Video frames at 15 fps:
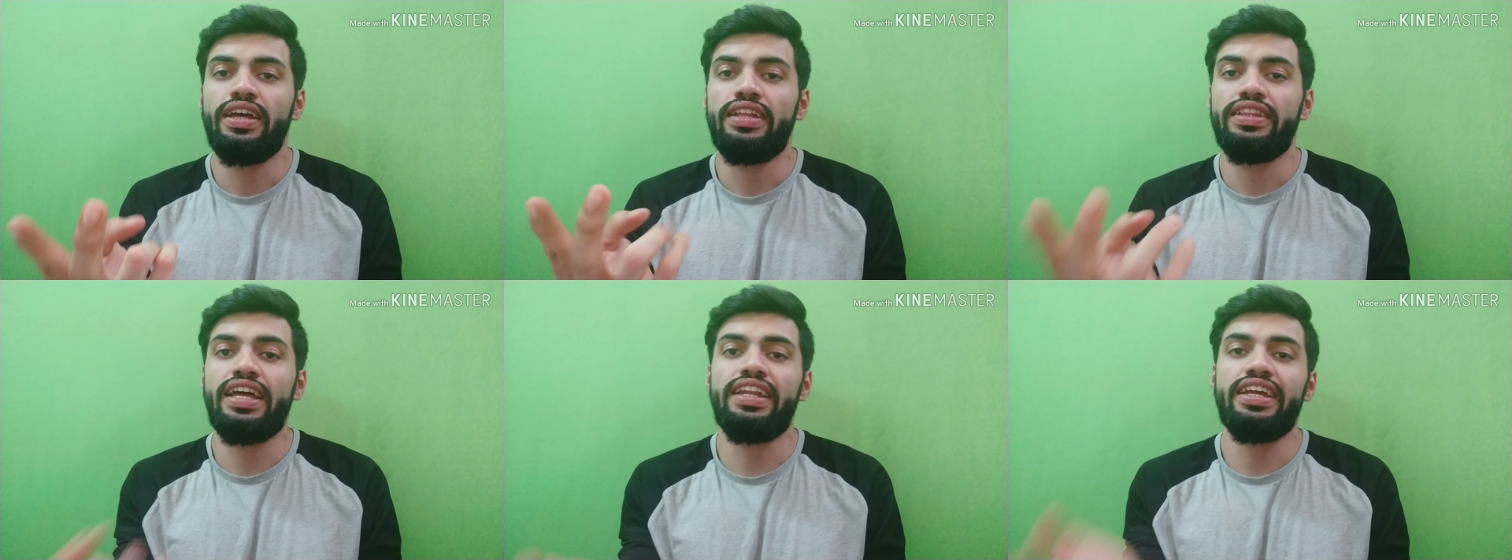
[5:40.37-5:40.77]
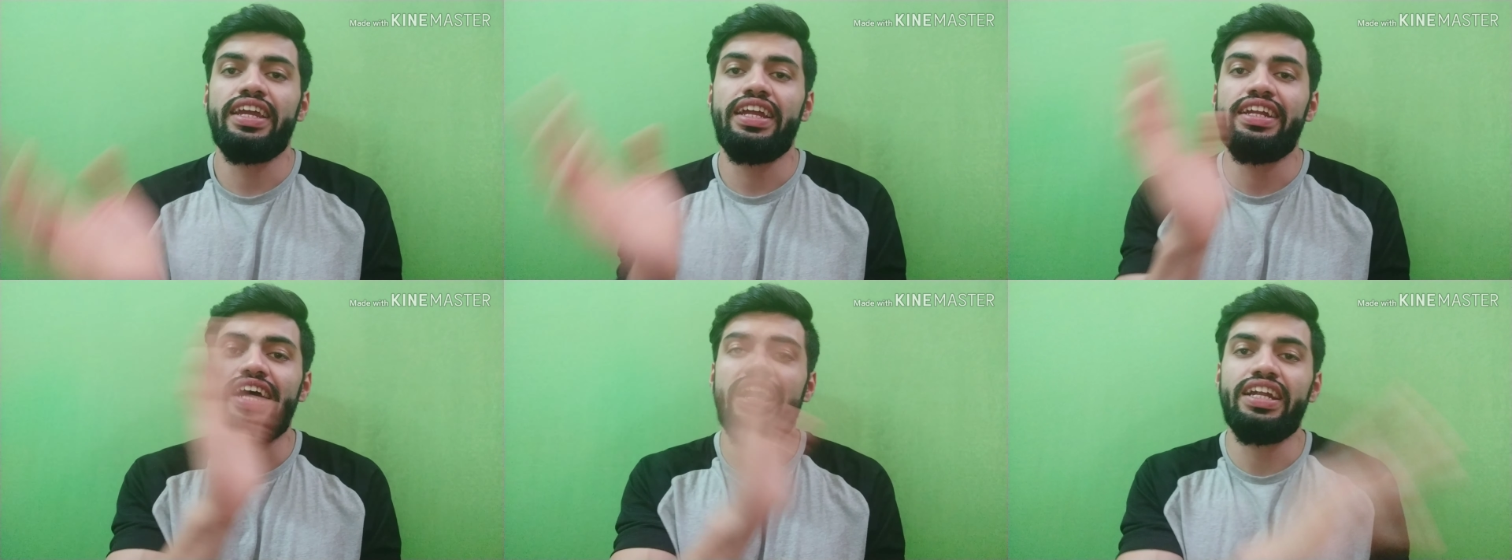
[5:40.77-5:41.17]
Then
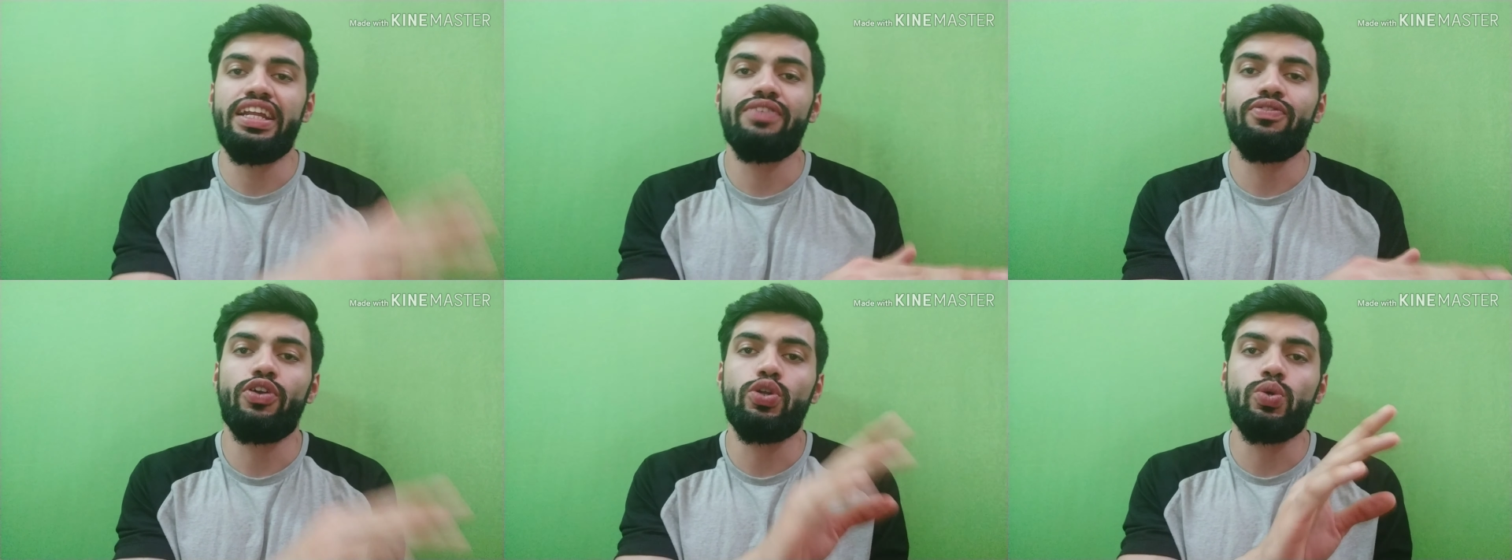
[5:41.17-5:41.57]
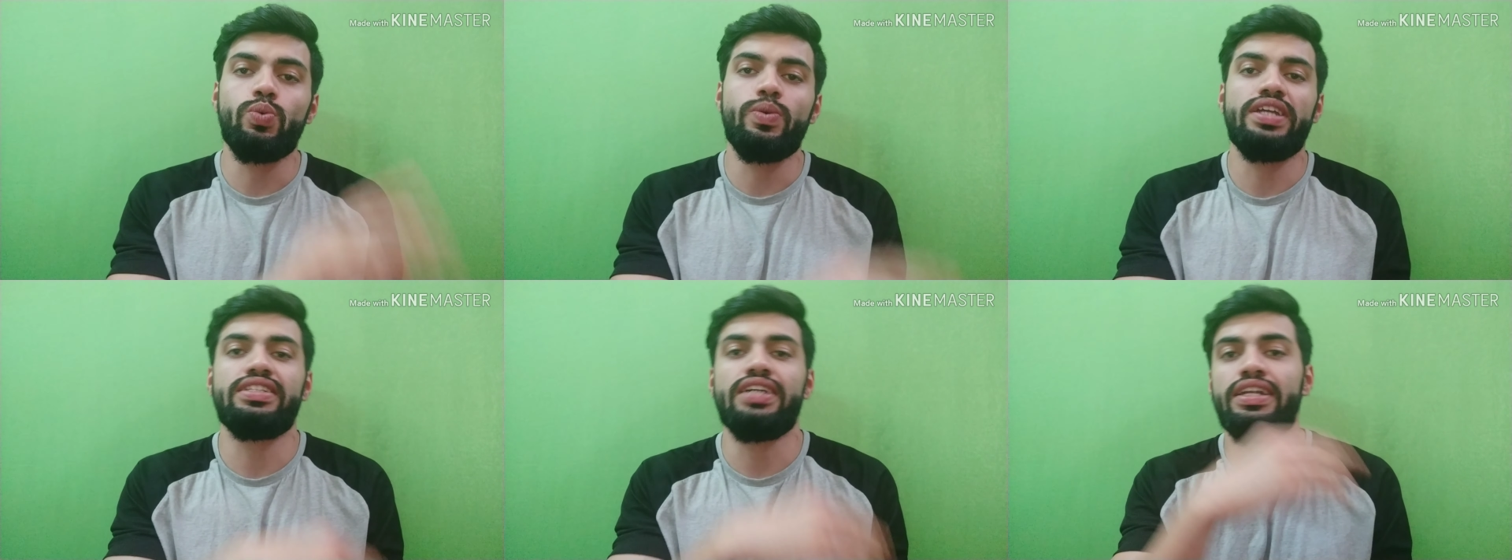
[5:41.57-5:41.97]
again dieting for 2
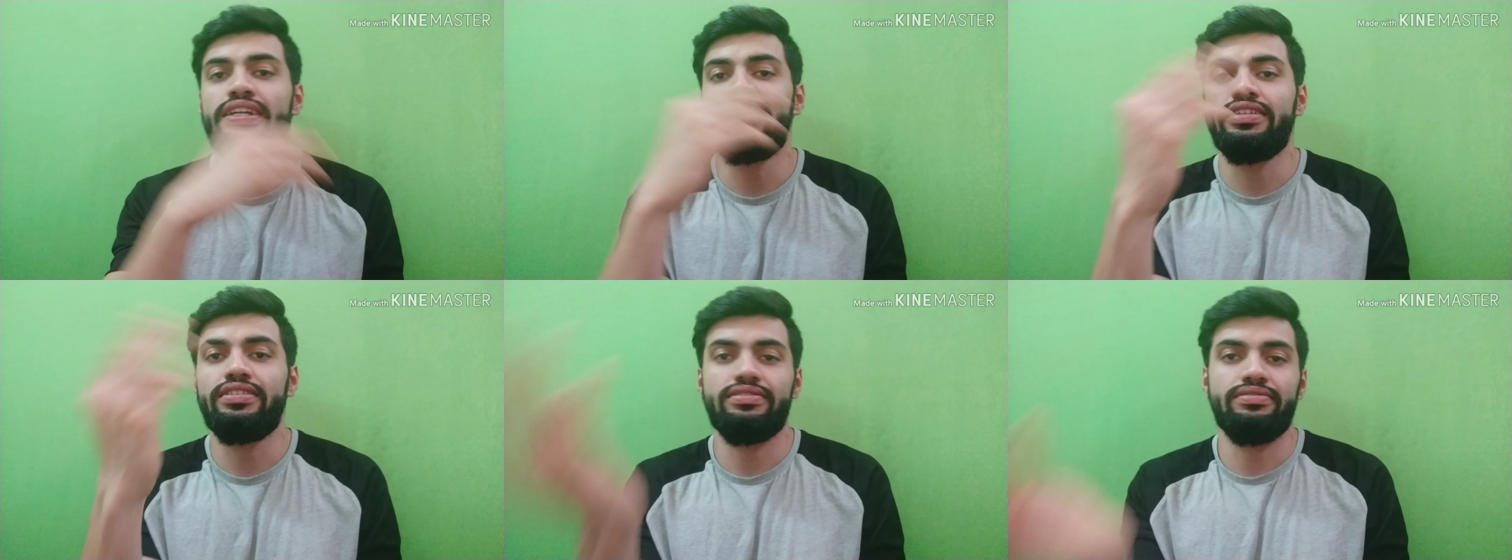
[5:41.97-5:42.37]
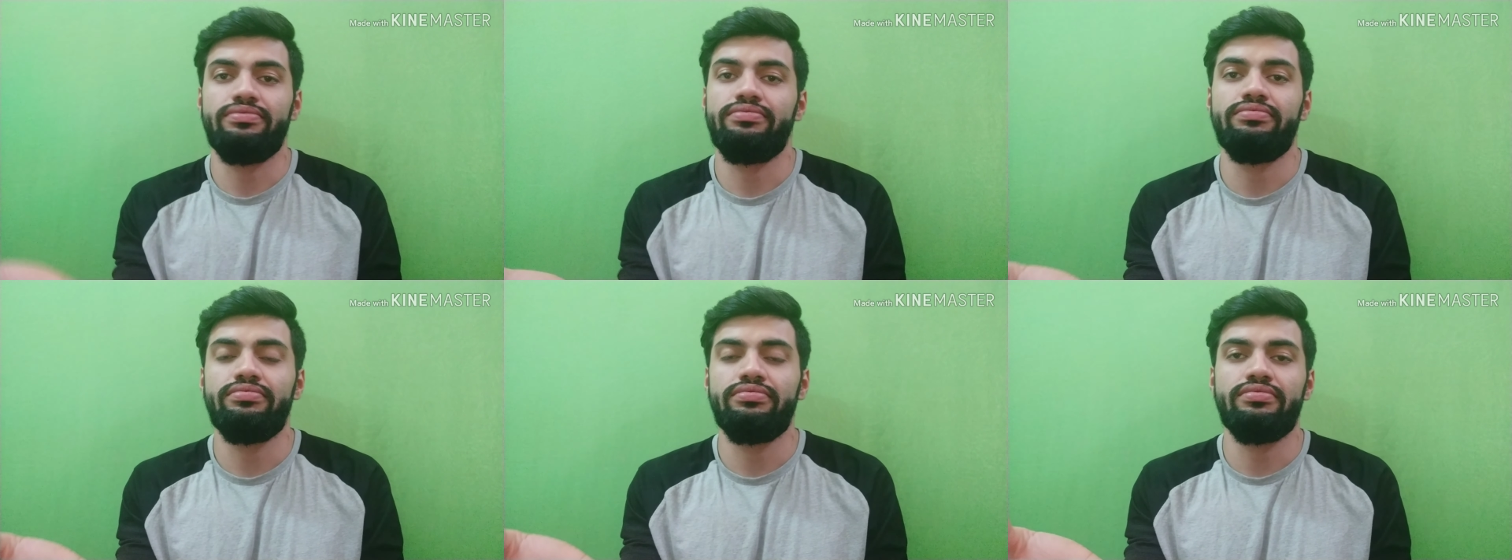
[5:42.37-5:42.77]
weeks and
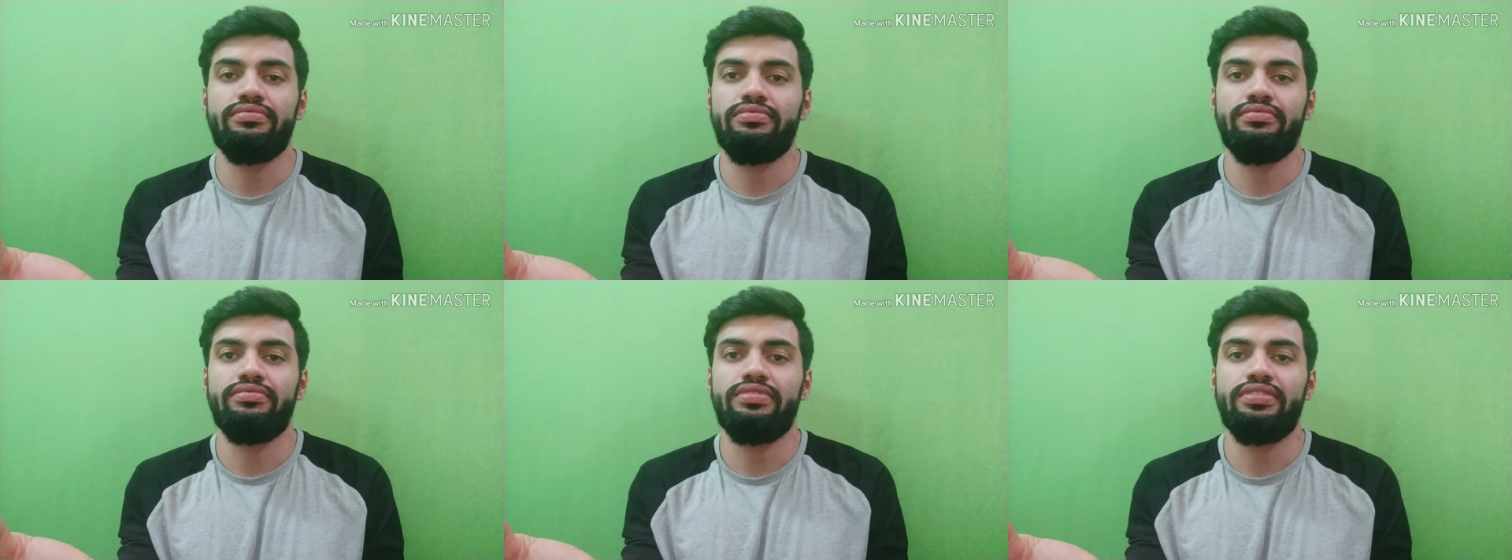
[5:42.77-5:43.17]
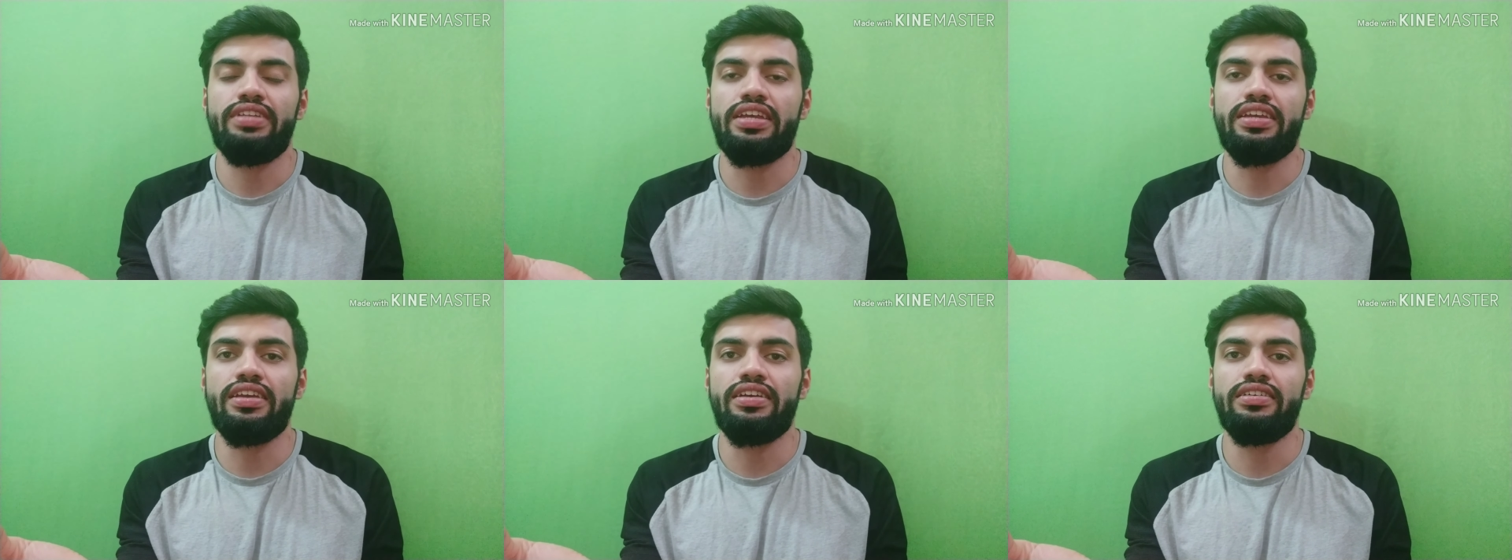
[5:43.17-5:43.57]

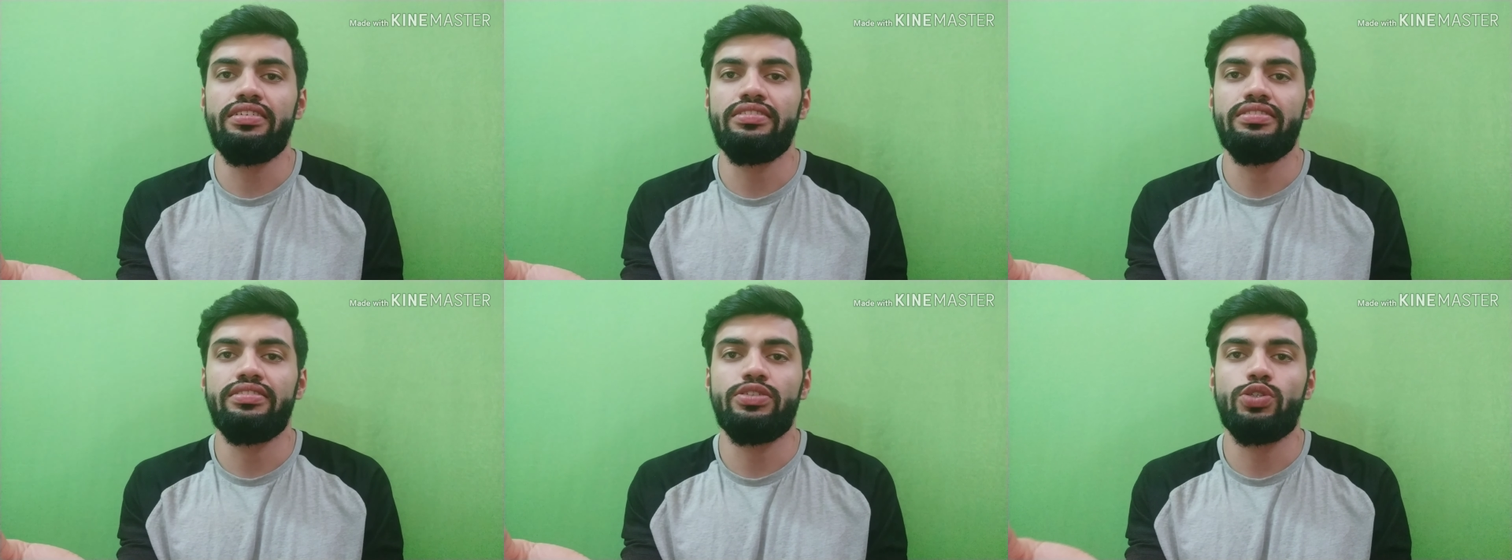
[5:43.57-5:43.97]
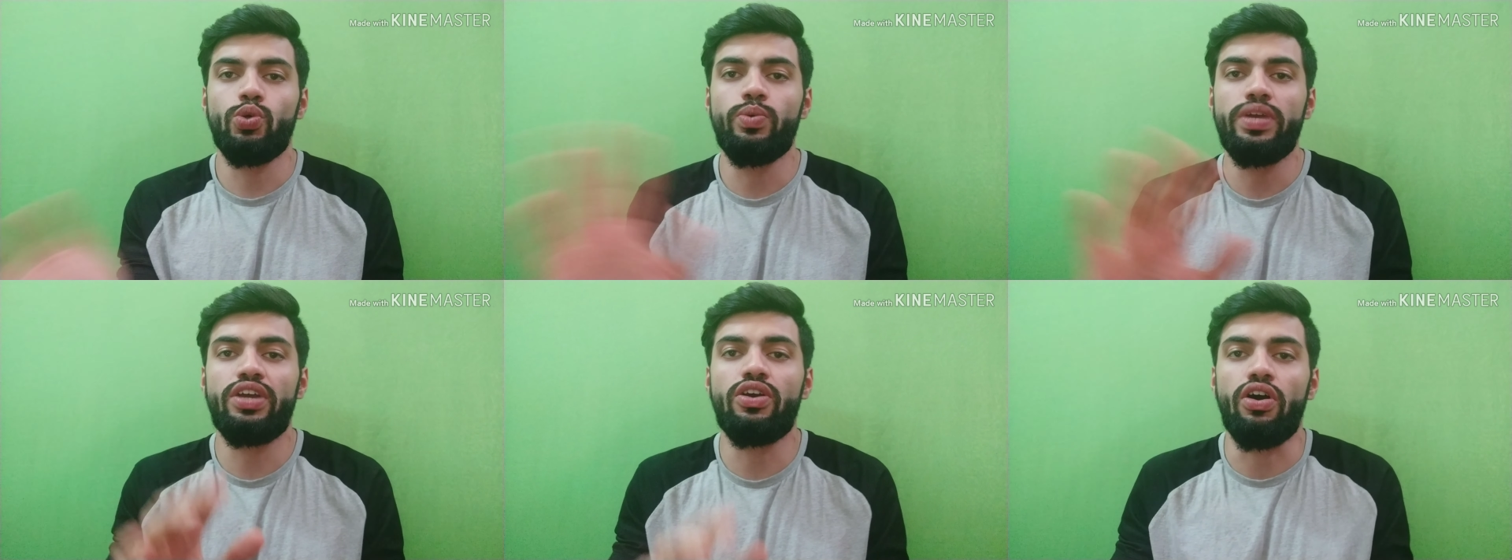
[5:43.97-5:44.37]
taking a 2
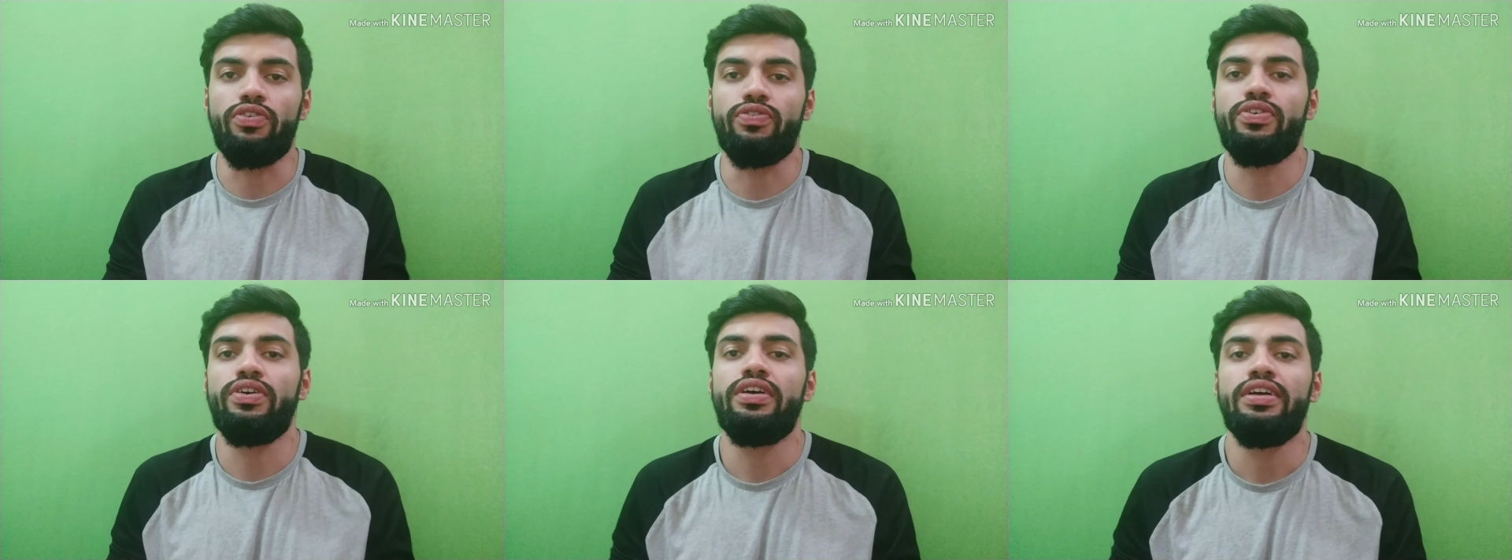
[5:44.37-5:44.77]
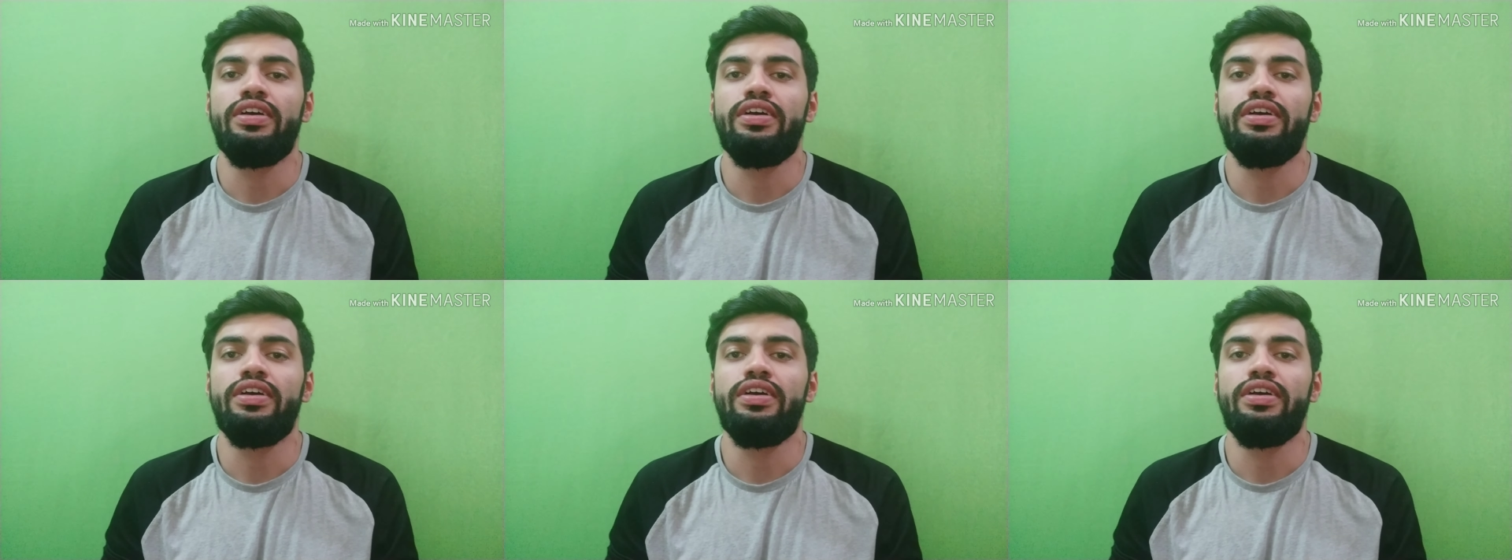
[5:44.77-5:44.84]
week off.